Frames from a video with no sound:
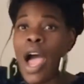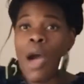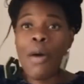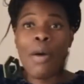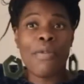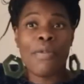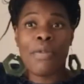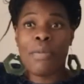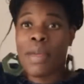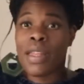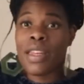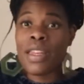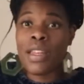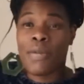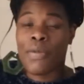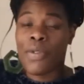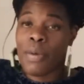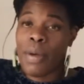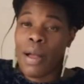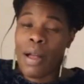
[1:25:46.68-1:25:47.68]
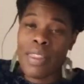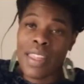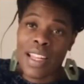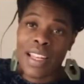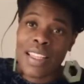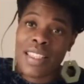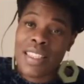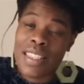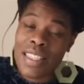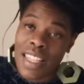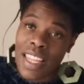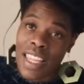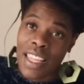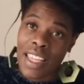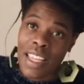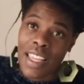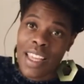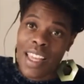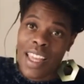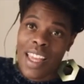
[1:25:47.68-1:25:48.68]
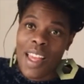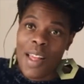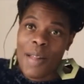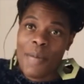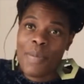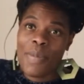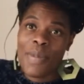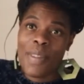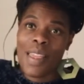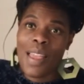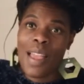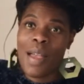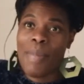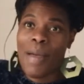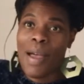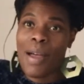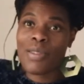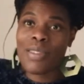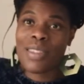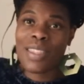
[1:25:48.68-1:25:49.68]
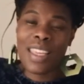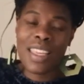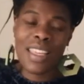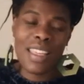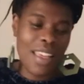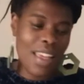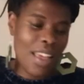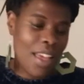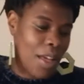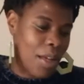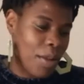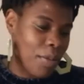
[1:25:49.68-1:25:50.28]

However many of you out there listening about it.